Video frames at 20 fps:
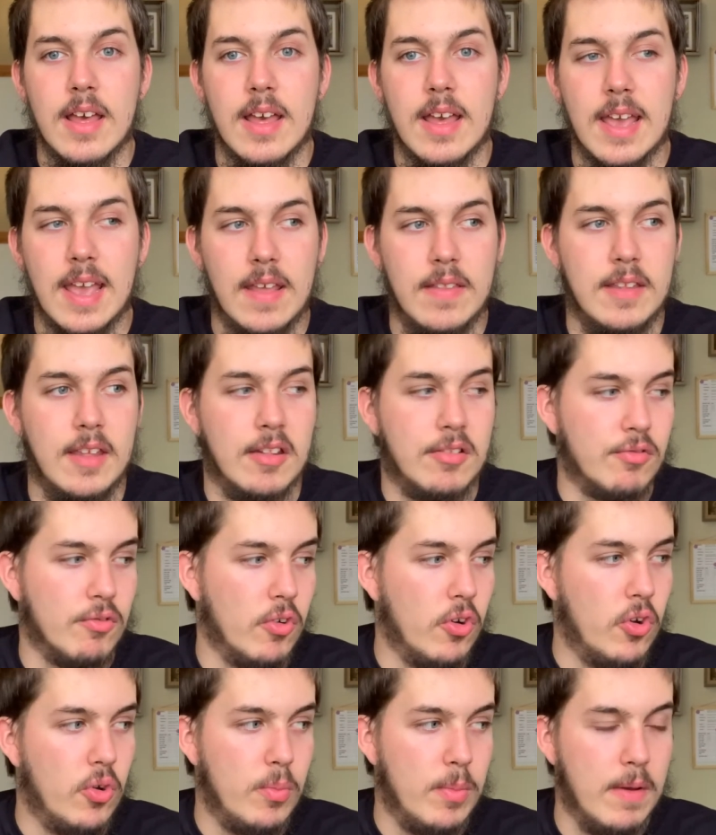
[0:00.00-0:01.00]
in this
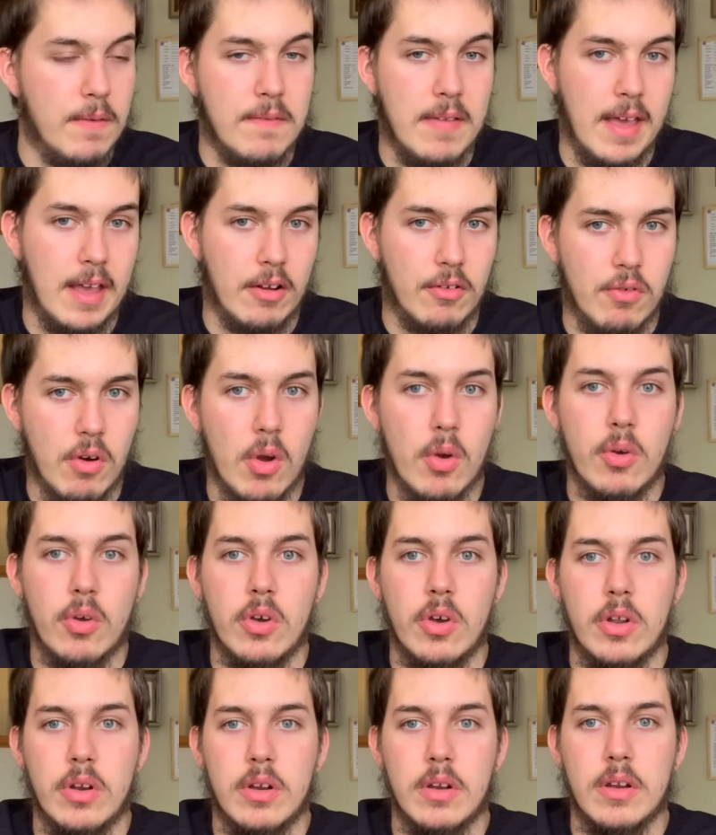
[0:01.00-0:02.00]
room, if they're
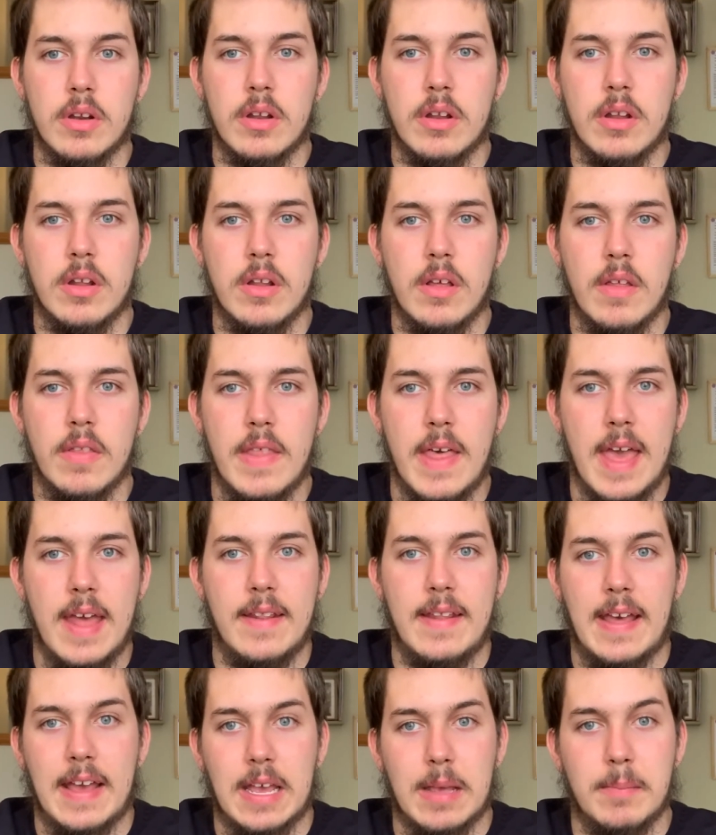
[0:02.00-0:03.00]
croaking, then
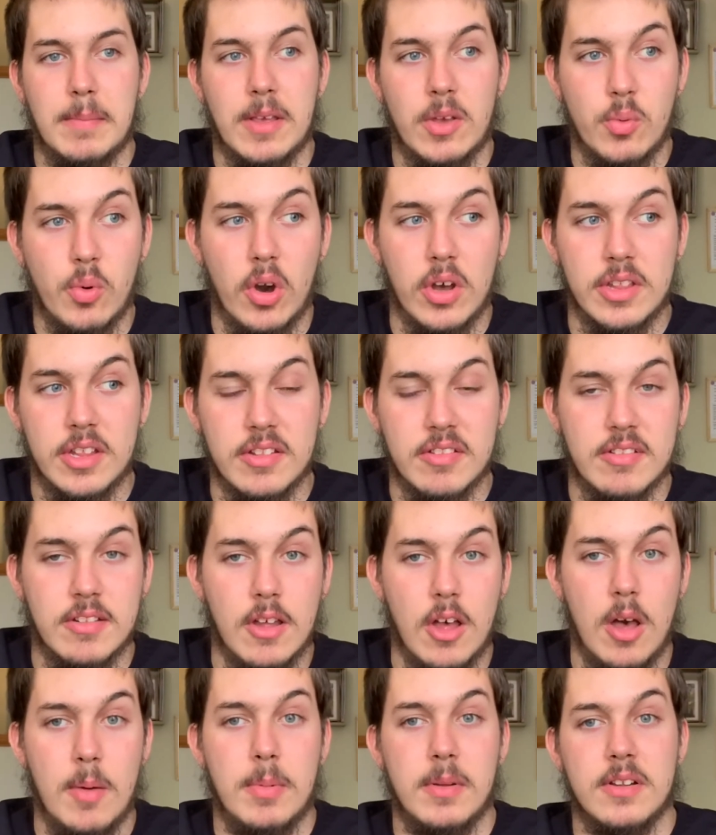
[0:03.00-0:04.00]
that can be quite a
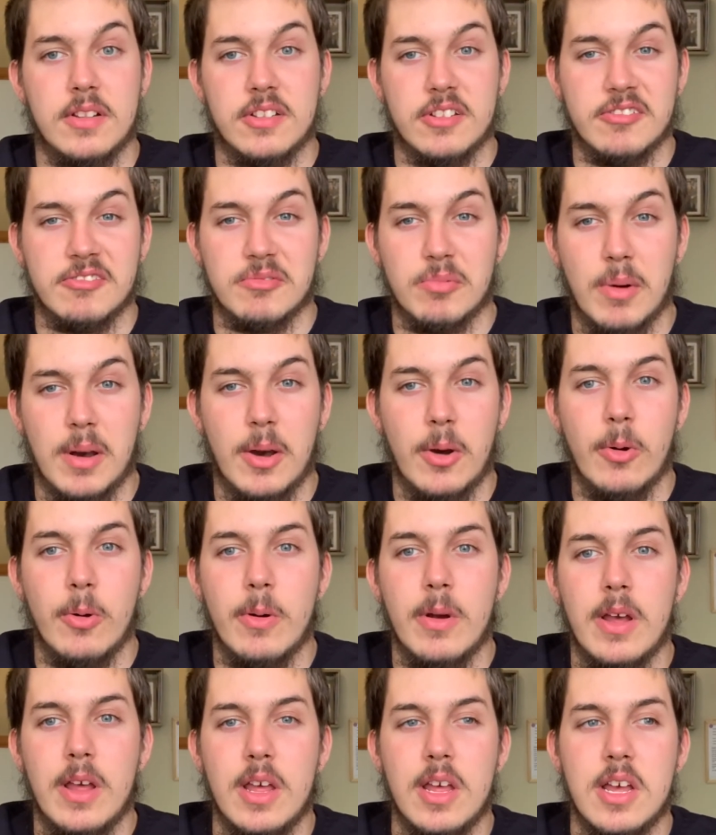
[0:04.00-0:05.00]
disturbance as well.
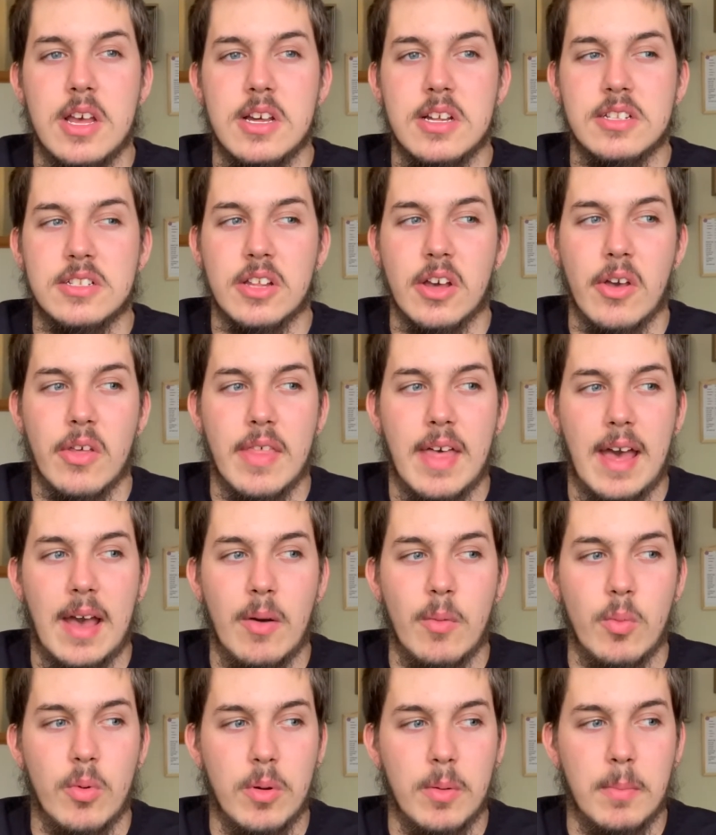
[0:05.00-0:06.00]
So that
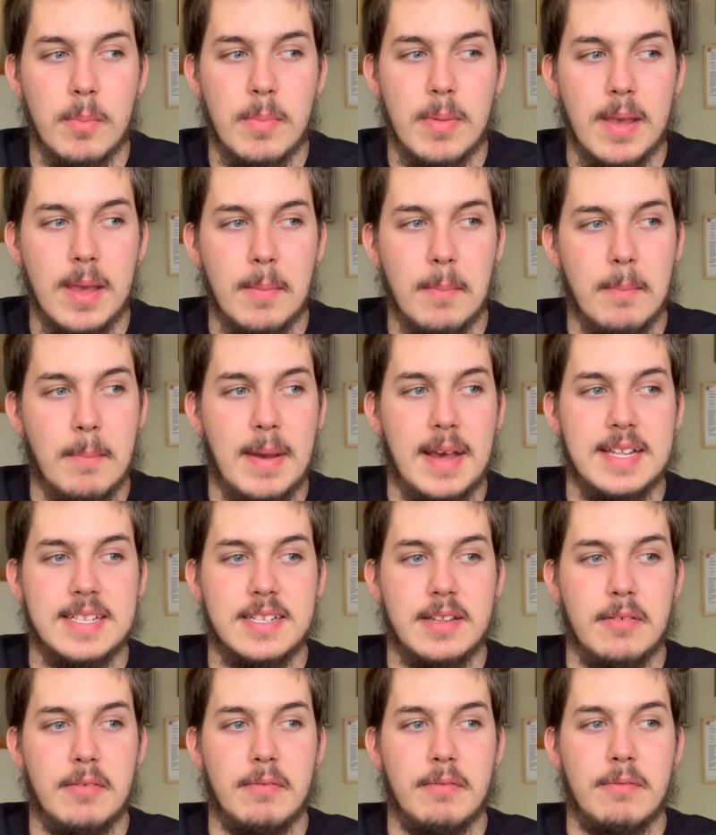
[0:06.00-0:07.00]
wouldn't be a
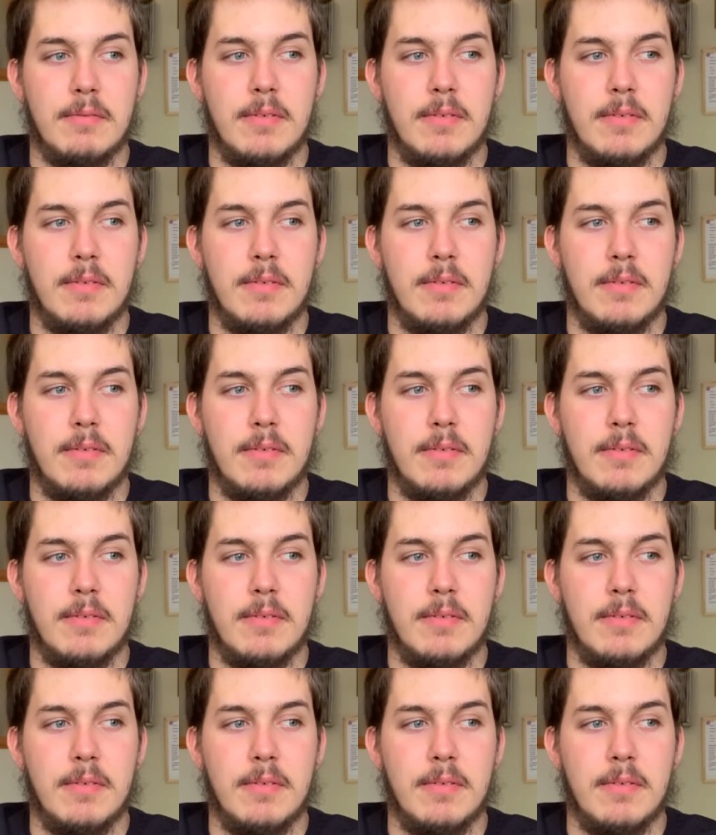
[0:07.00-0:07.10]
massive